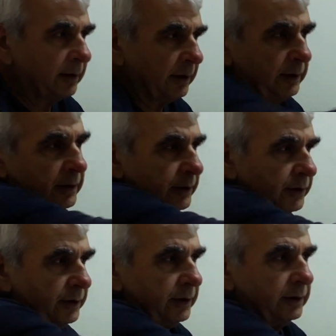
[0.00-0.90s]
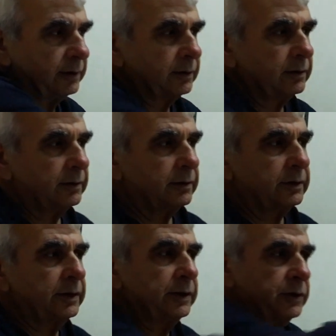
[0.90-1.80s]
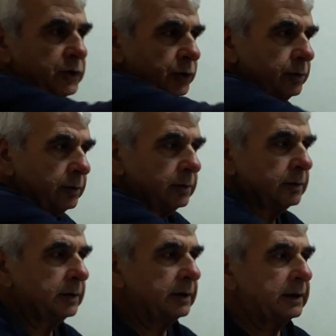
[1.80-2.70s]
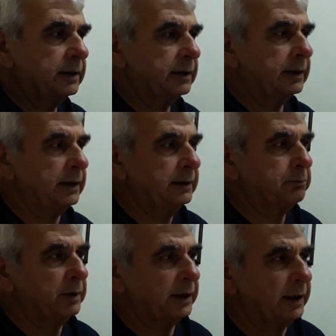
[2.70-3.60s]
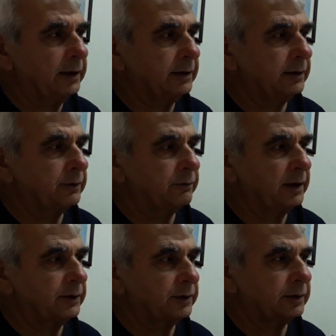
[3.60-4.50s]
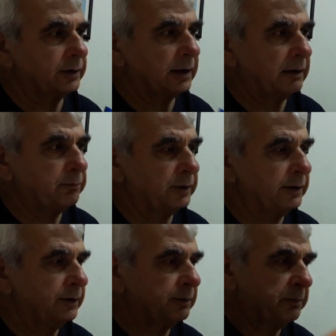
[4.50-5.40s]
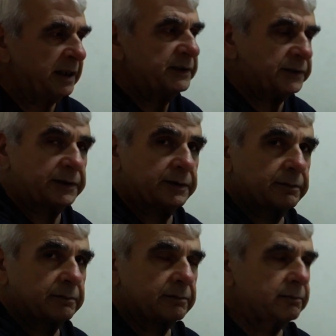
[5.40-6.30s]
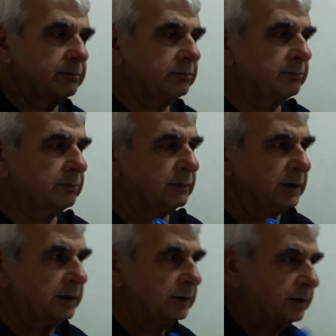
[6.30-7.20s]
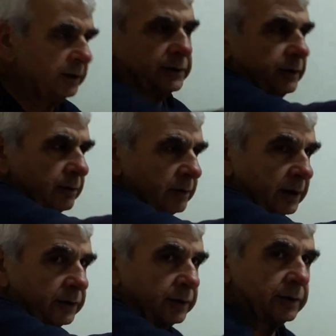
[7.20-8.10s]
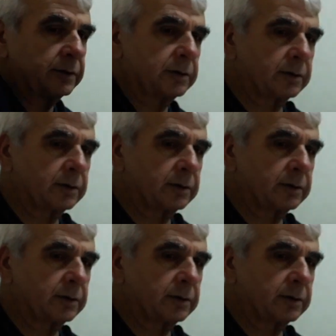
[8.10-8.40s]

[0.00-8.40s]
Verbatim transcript: energy in joule and mechanical interaction component mass in this direction,